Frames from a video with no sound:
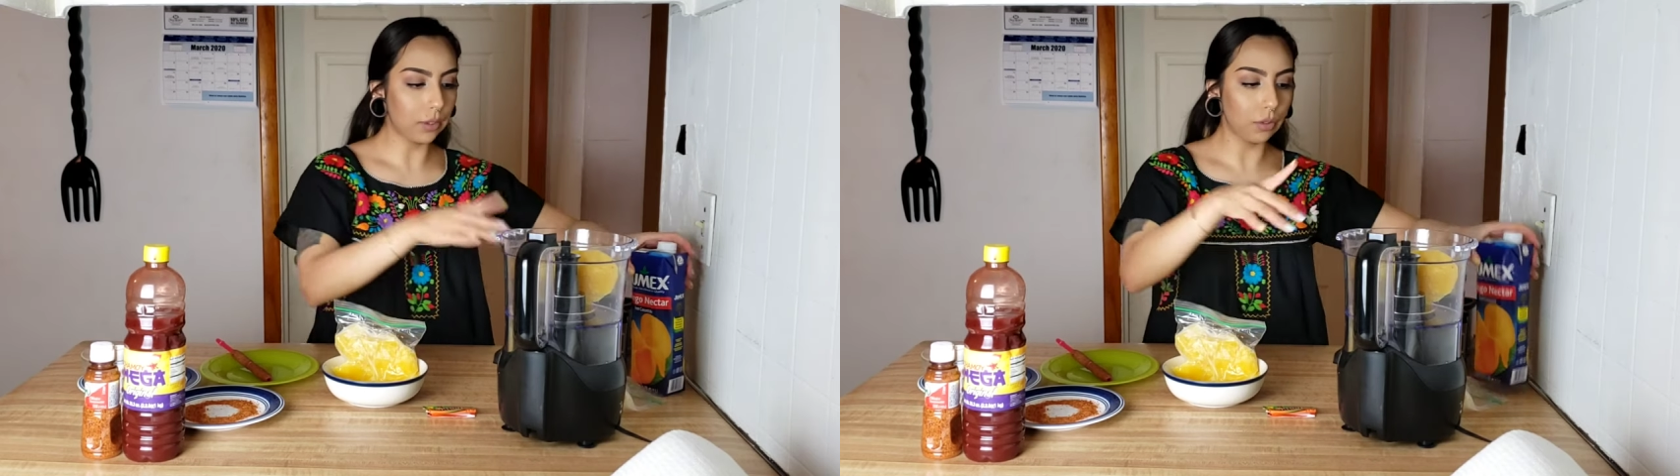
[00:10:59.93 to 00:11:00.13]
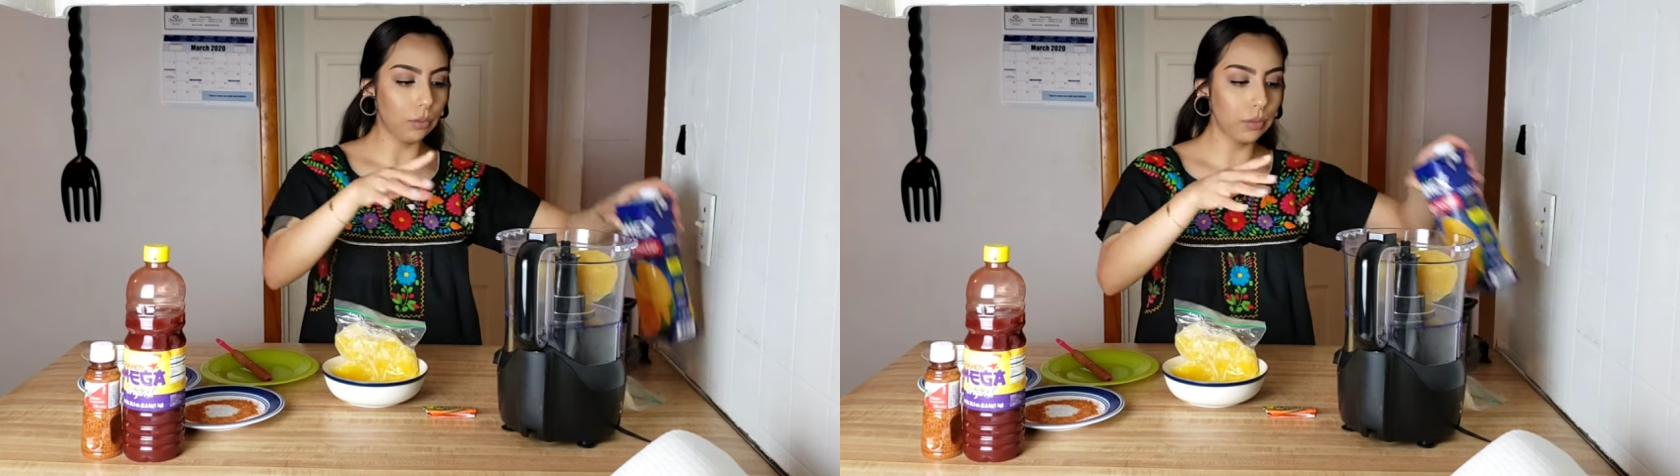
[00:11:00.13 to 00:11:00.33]

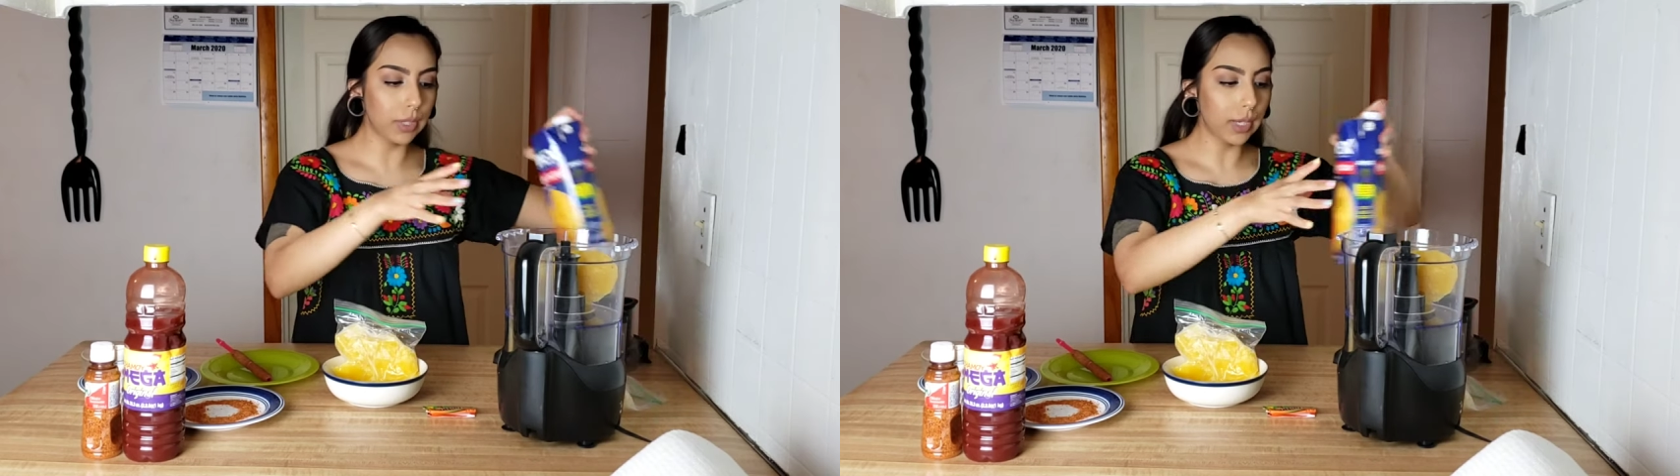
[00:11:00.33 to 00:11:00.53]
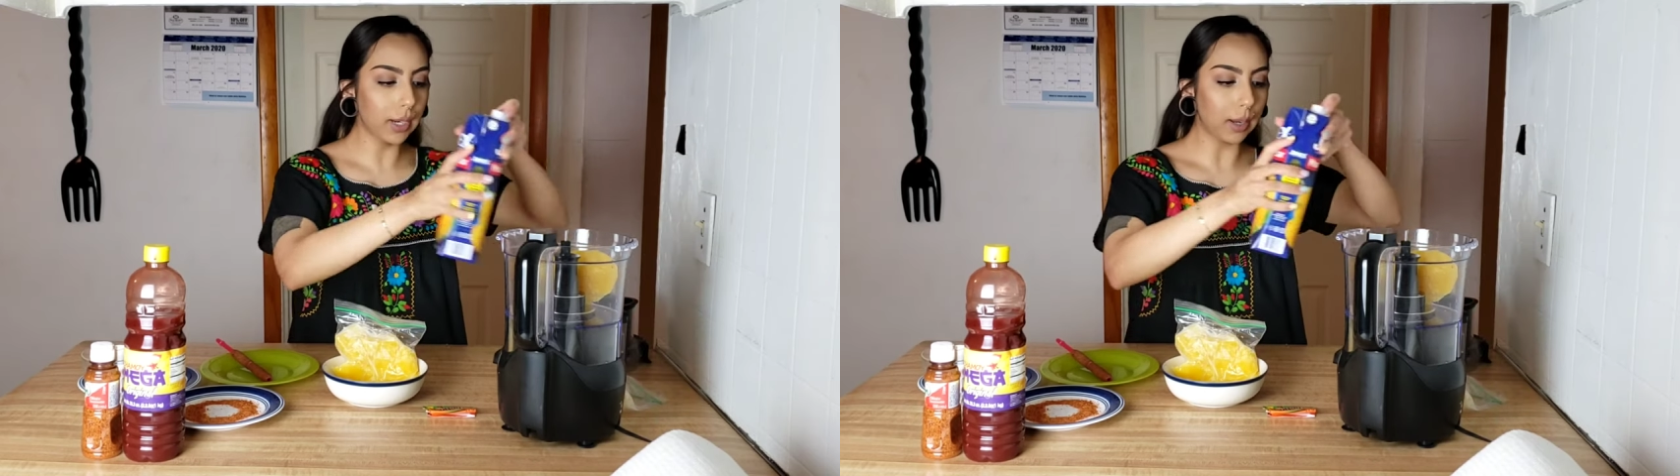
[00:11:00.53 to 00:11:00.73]
To
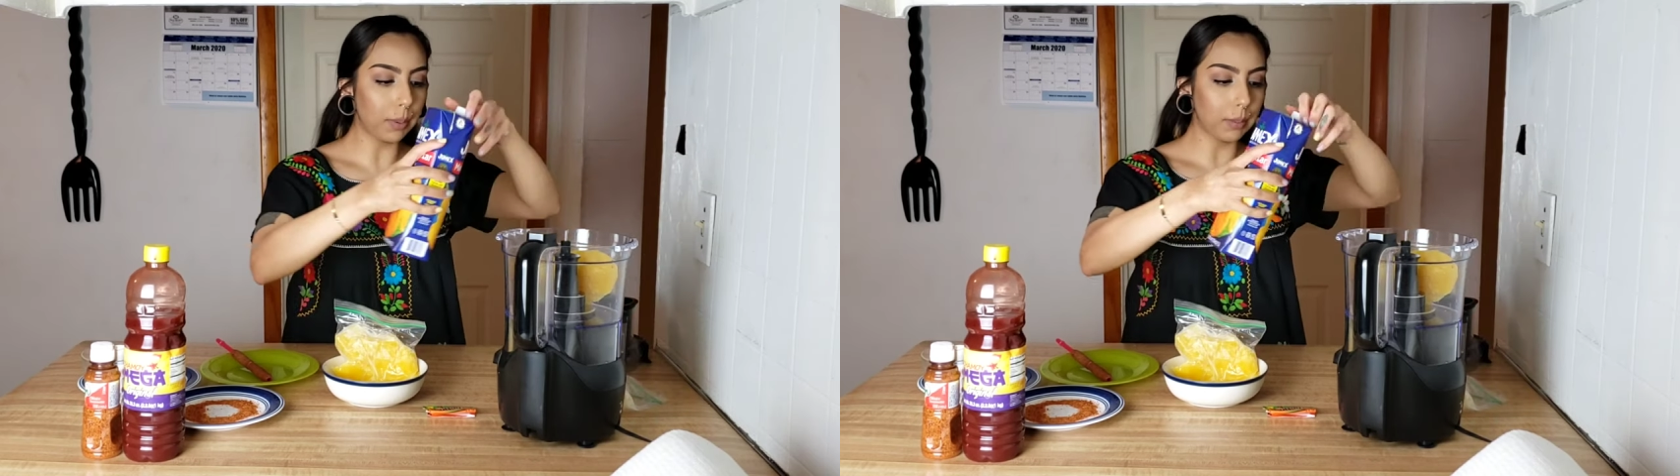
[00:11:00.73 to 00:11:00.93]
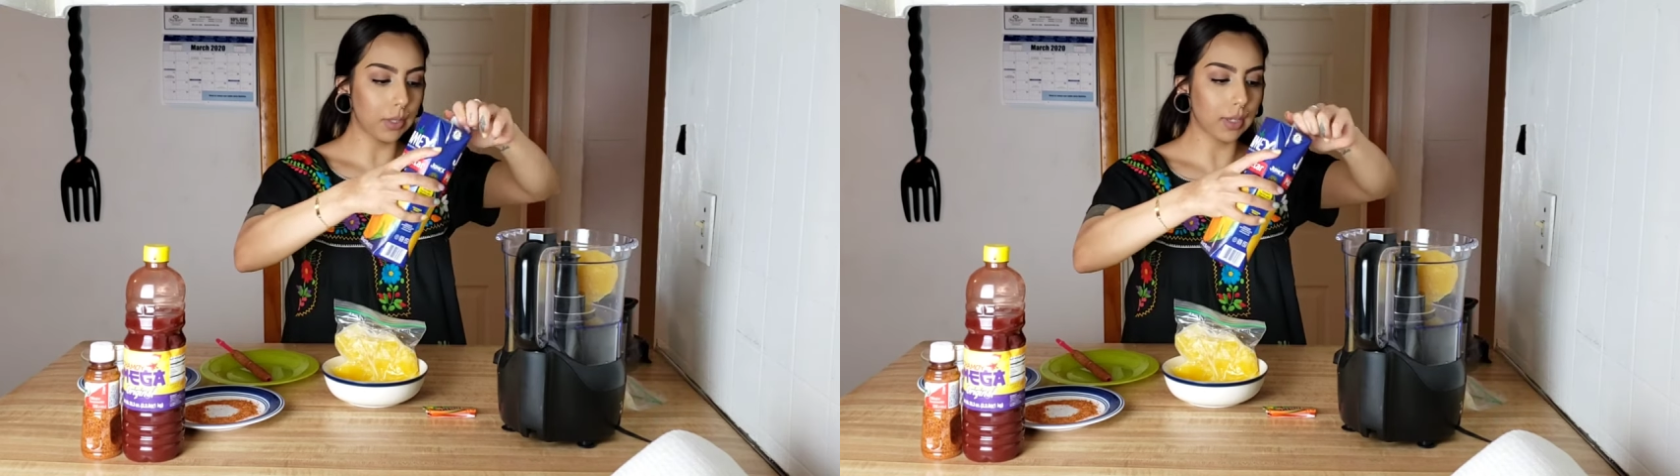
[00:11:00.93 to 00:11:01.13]
loosen it
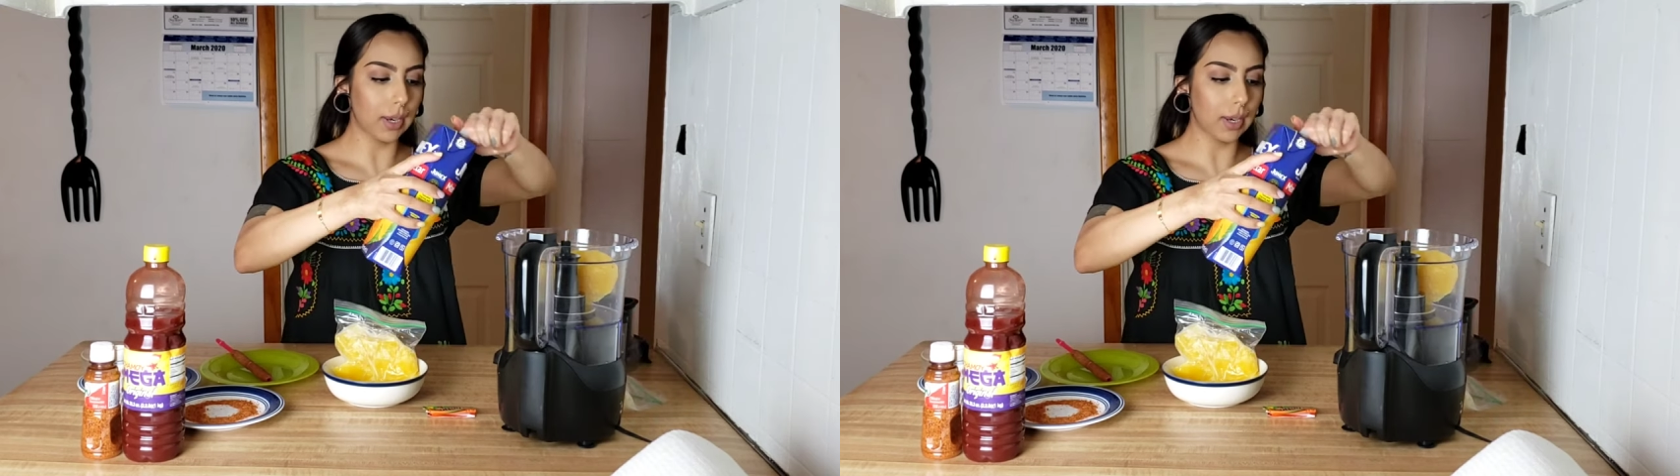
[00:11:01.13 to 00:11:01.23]
up, I'm just